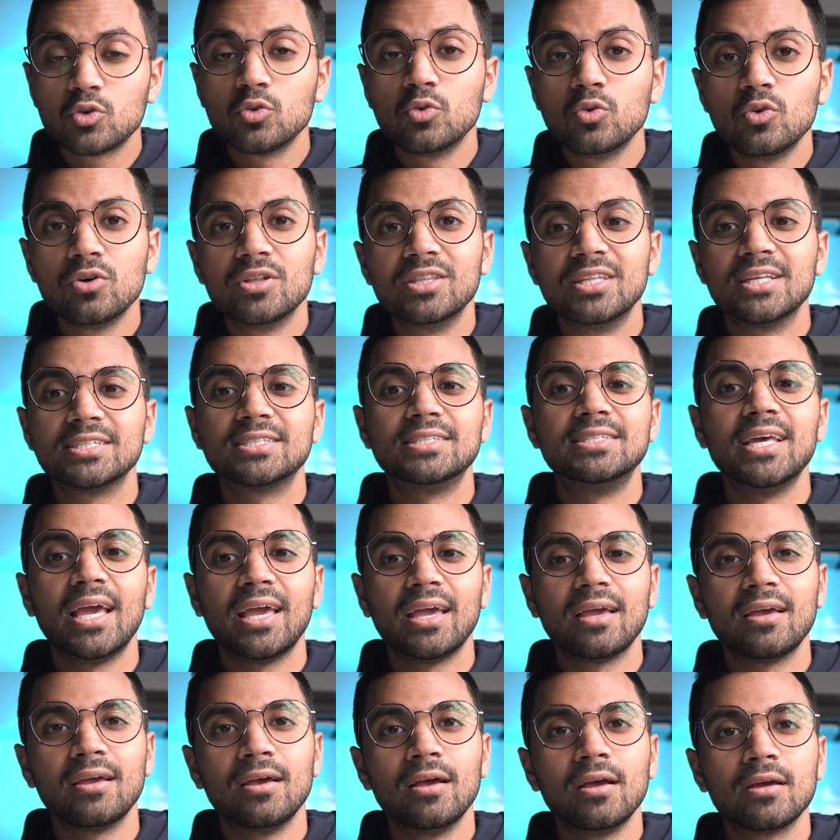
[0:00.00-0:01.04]
to this
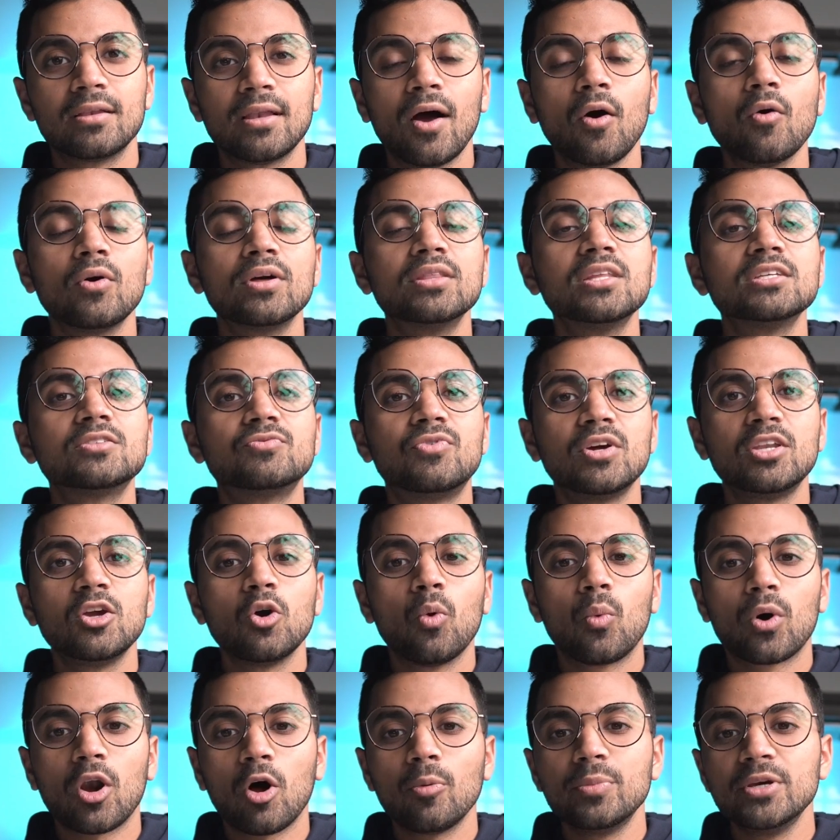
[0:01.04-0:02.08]
day. Now in this
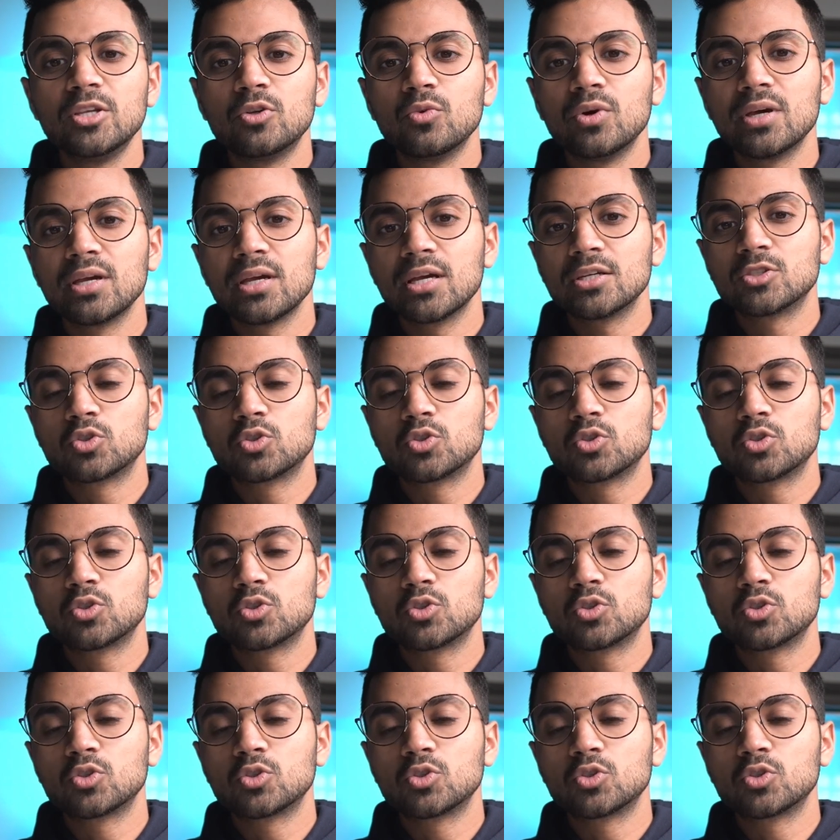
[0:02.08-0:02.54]
video, what I'll be doing